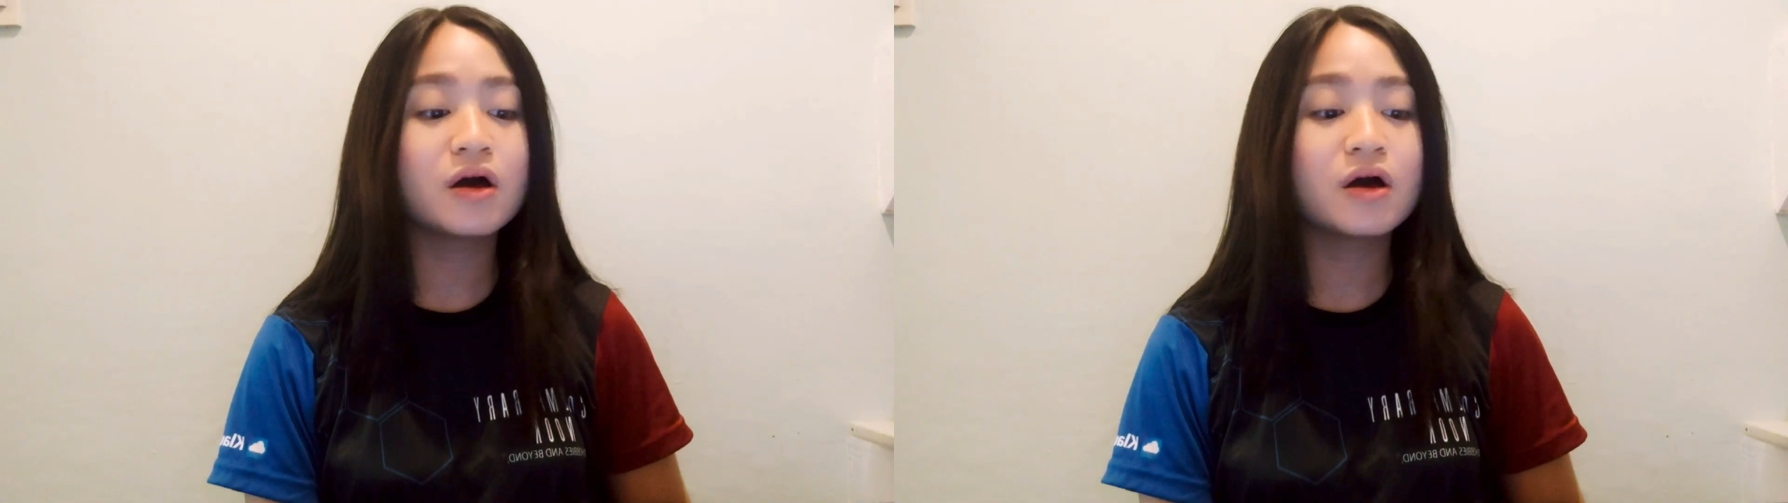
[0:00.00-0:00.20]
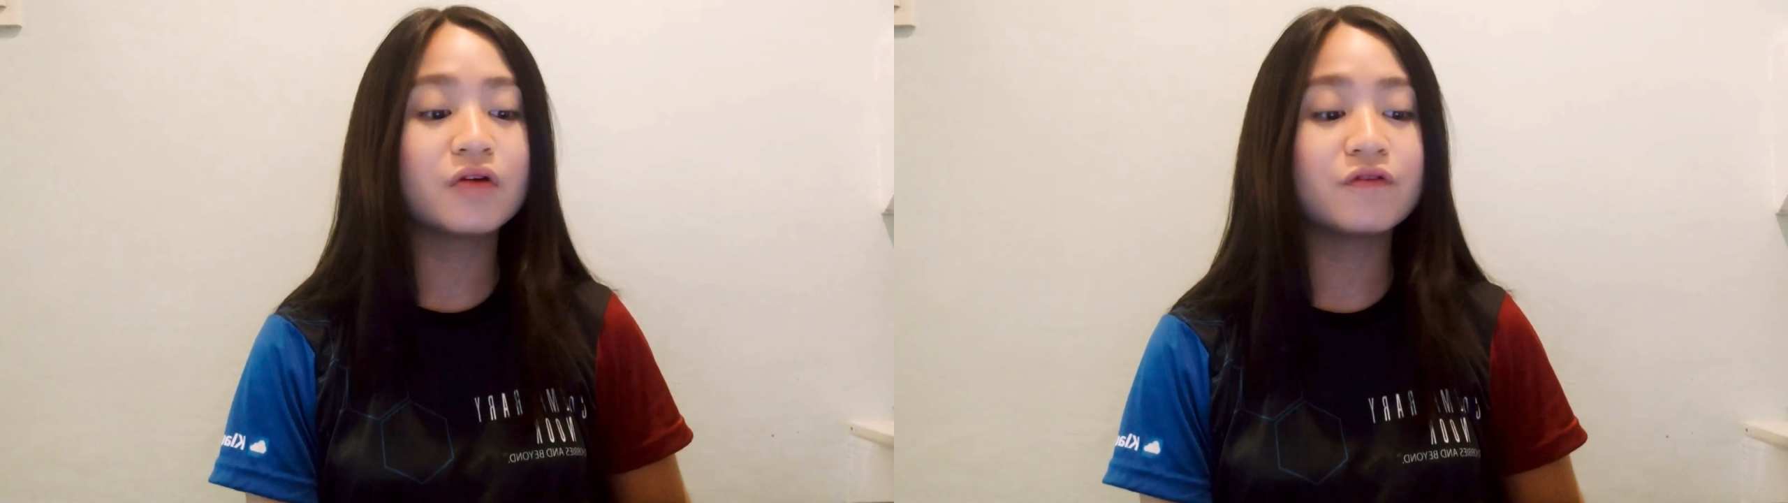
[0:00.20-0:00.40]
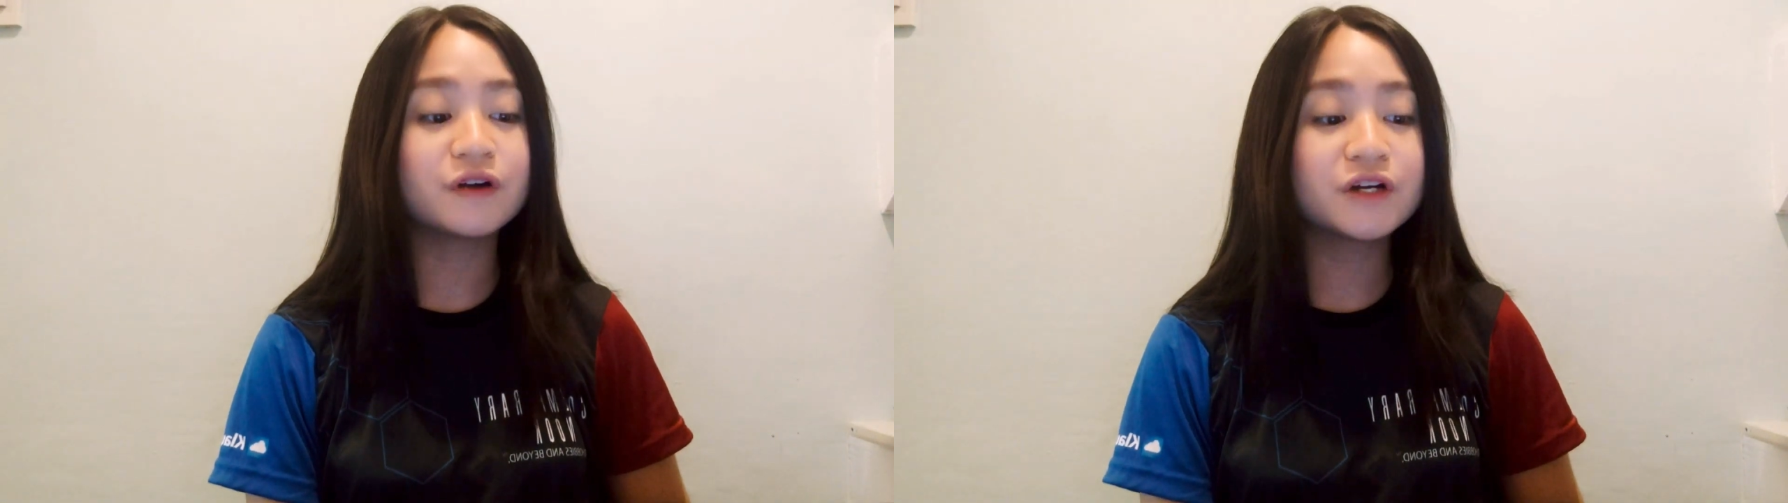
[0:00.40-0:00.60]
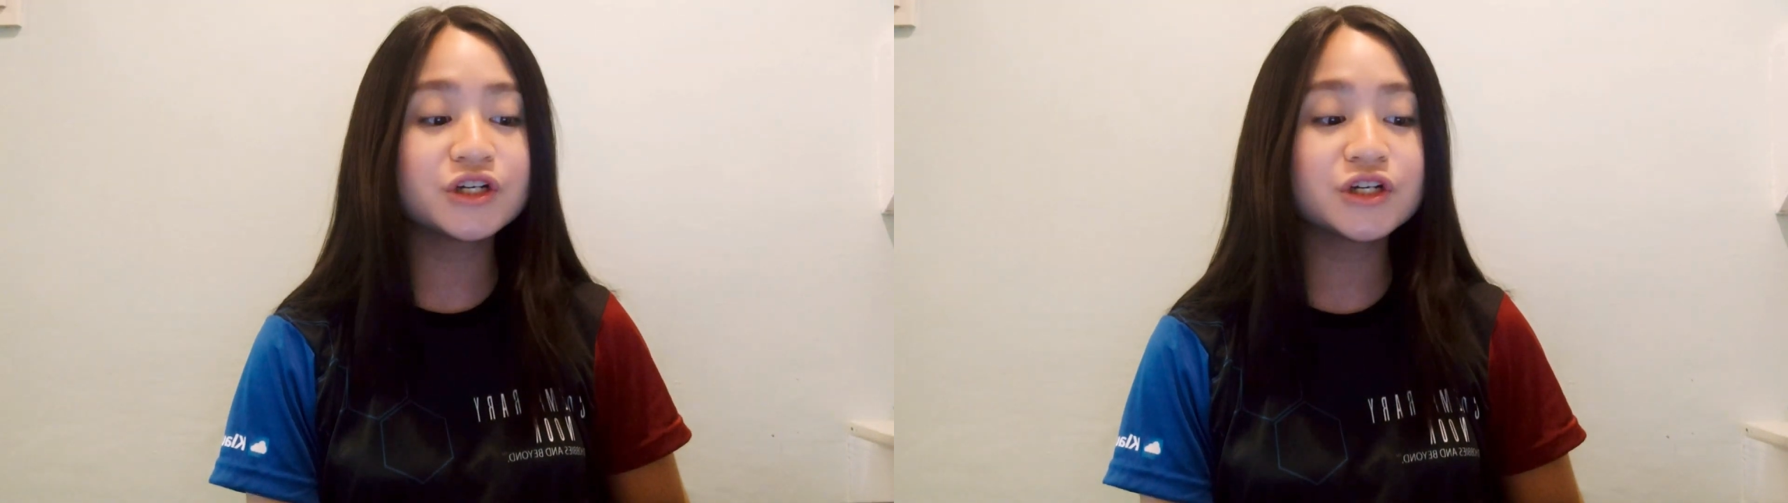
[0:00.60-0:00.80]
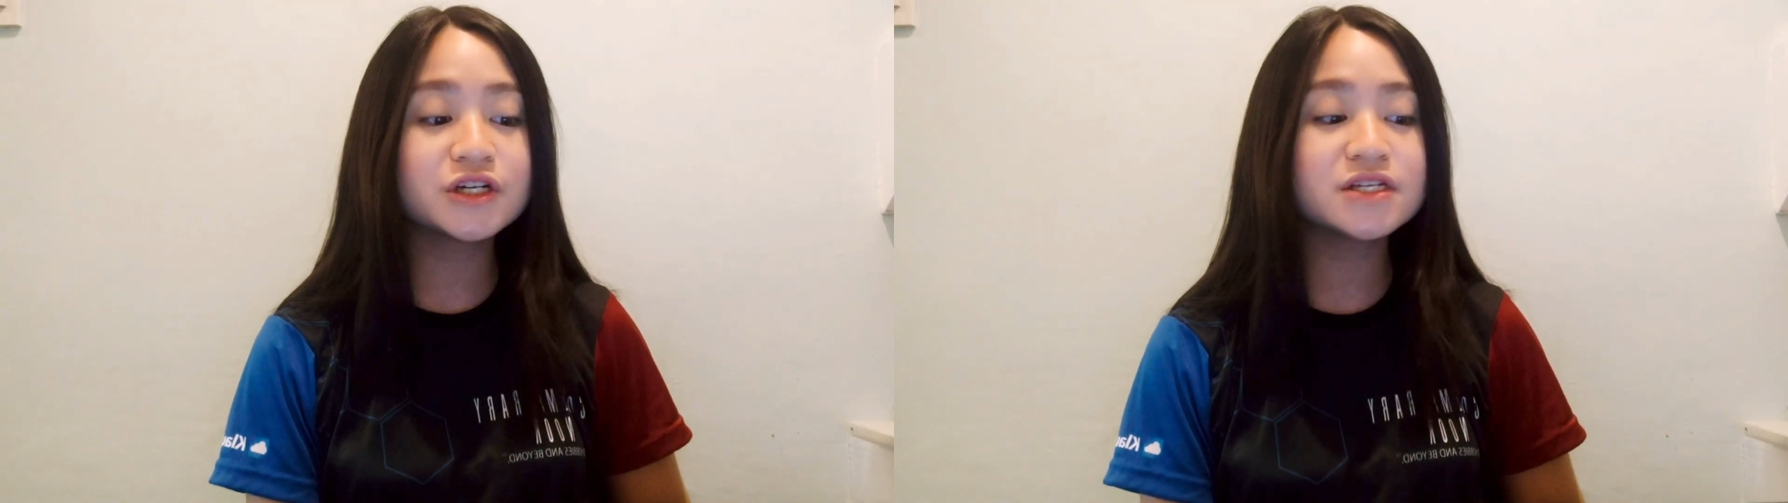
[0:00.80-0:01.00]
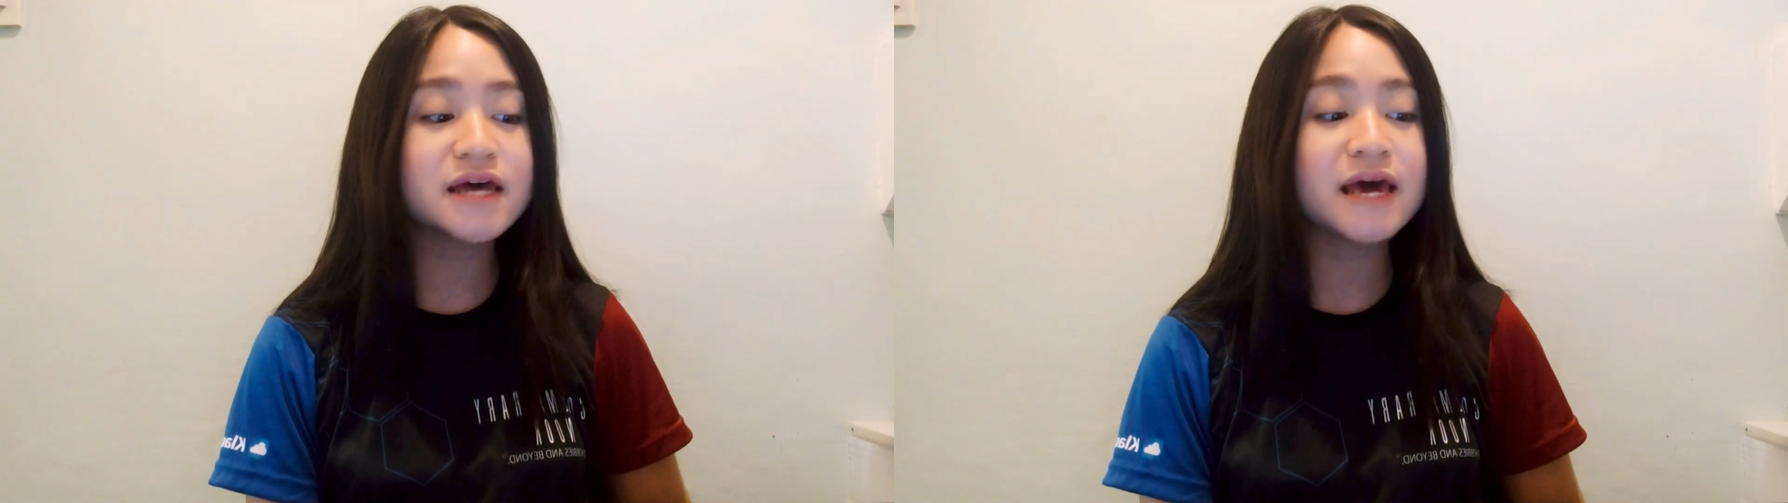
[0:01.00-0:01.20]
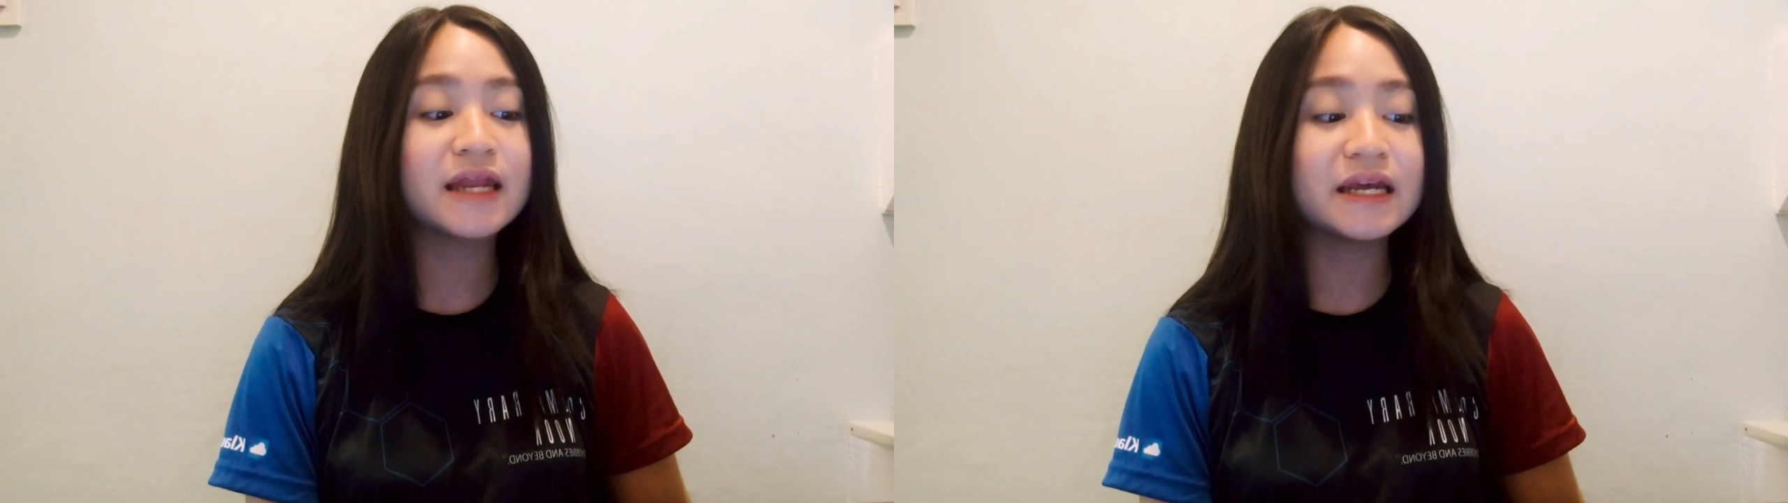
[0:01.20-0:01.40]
conversions, and